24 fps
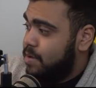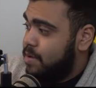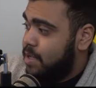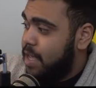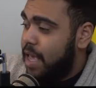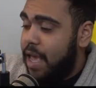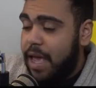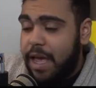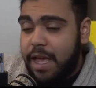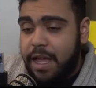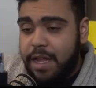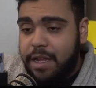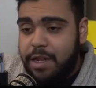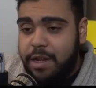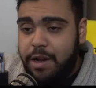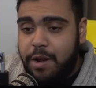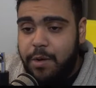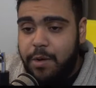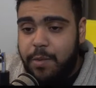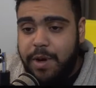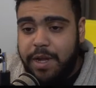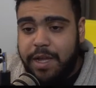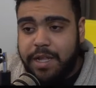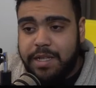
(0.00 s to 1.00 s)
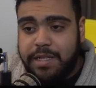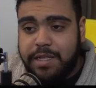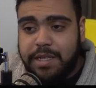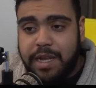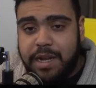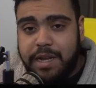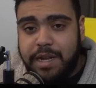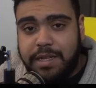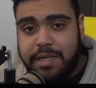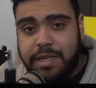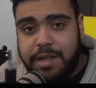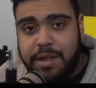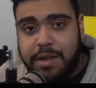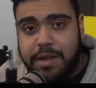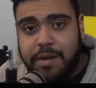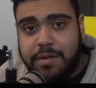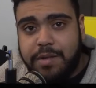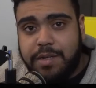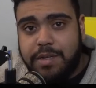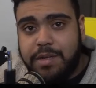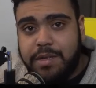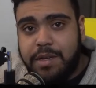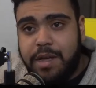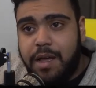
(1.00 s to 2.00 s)
Yeah, your own hot takes. You can send us
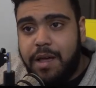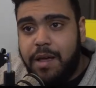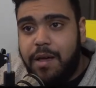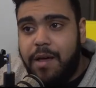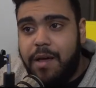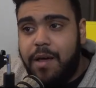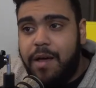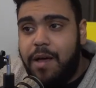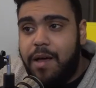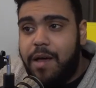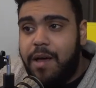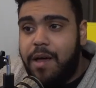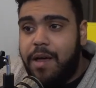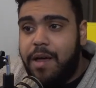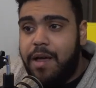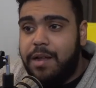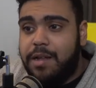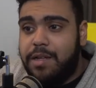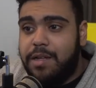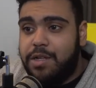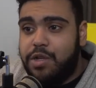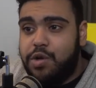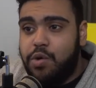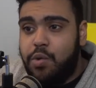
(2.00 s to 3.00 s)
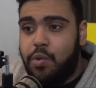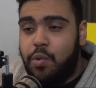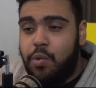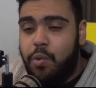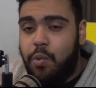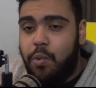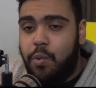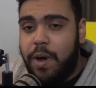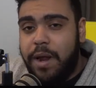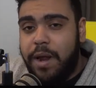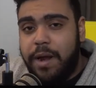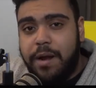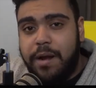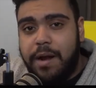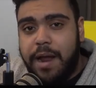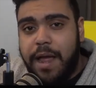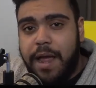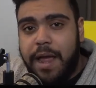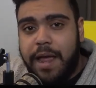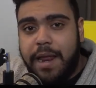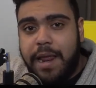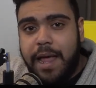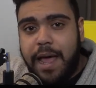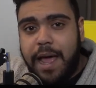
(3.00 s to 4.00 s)
those on Twitter
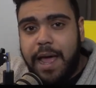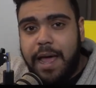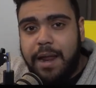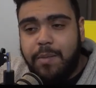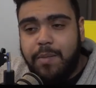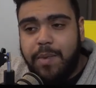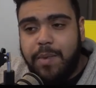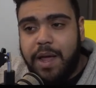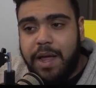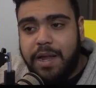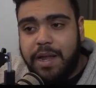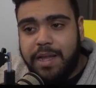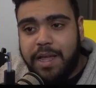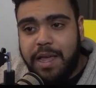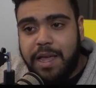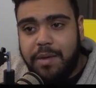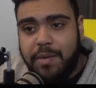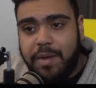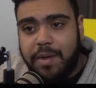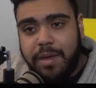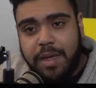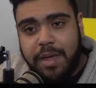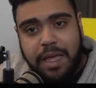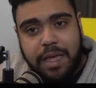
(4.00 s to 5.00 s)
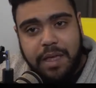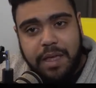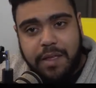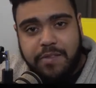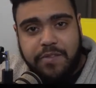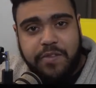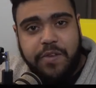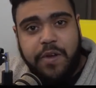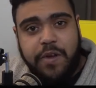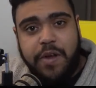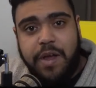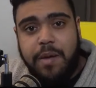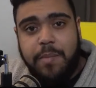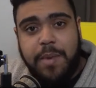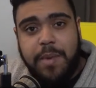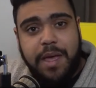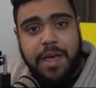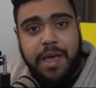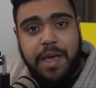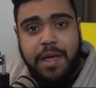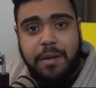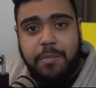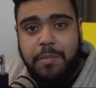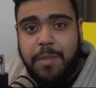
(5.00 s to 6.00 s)
at Adam 9 Gaming, Instagram at
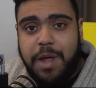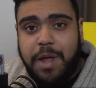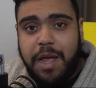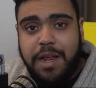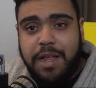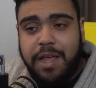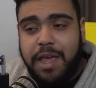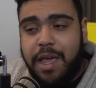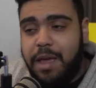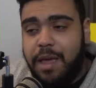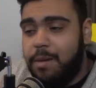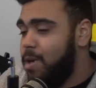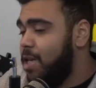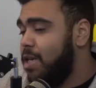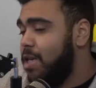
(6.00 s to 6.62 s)
Adam 9 Gaming.